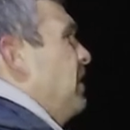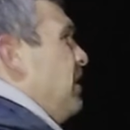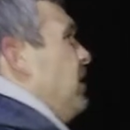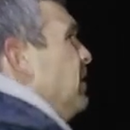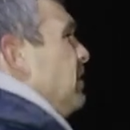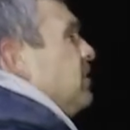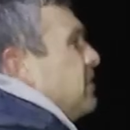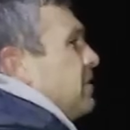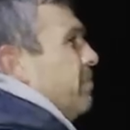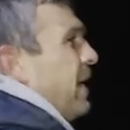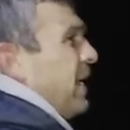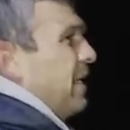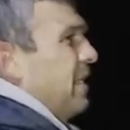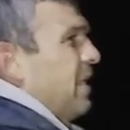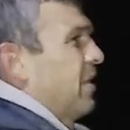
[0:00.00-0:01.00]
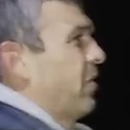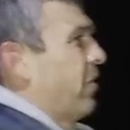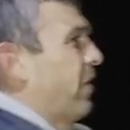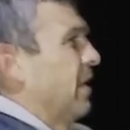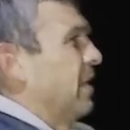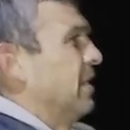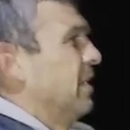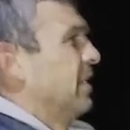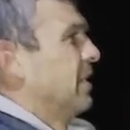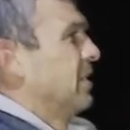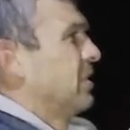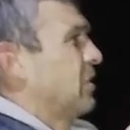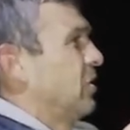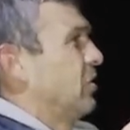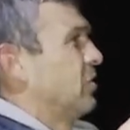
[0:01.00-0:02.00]
and then you'll make another run.
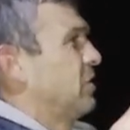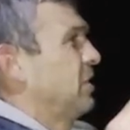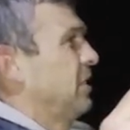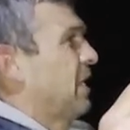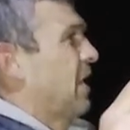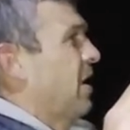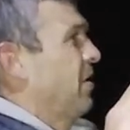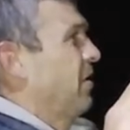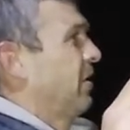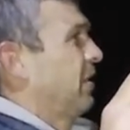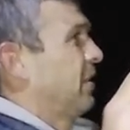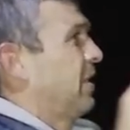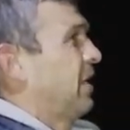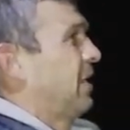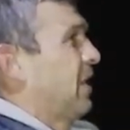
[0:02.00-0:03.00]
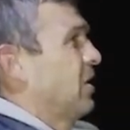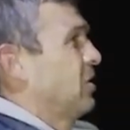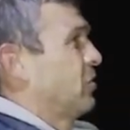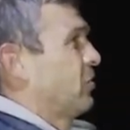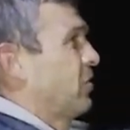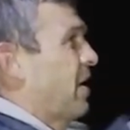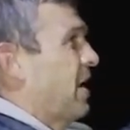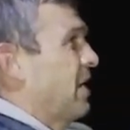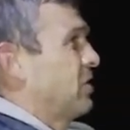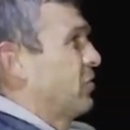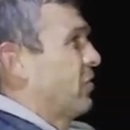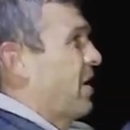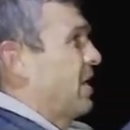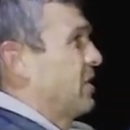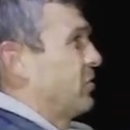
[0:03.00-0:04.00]
So you'll see now, there he goes, rides,
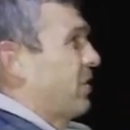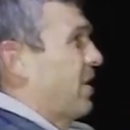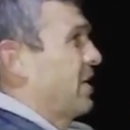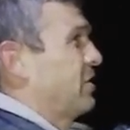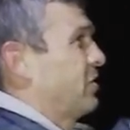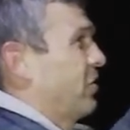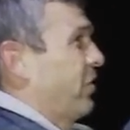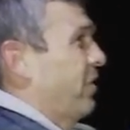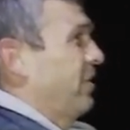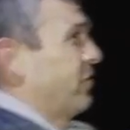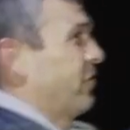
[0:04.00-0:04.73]
rides, rides the rod,